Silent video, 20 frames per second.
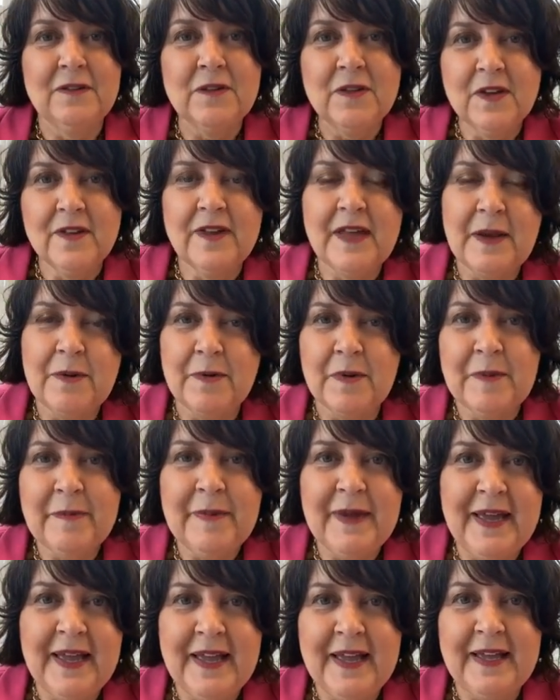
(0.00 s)
look like we're
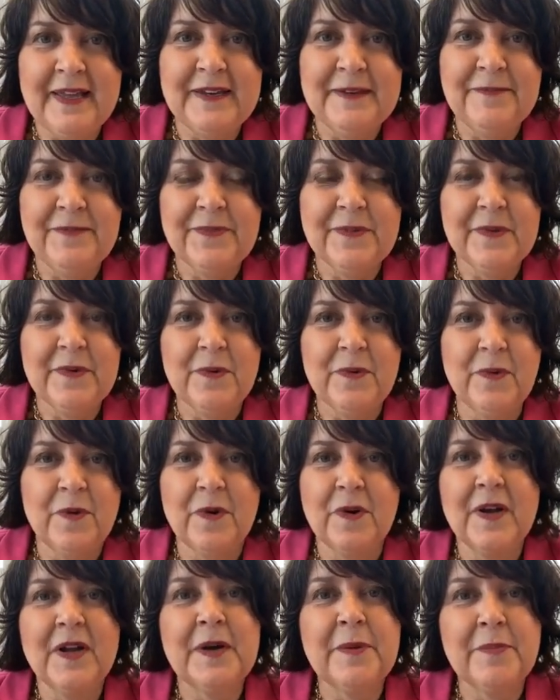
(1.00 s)
mad,
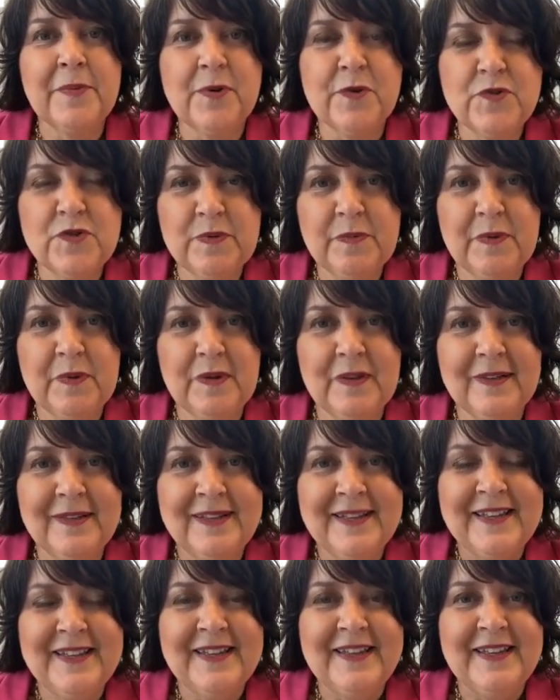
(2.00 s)
or unapproachable.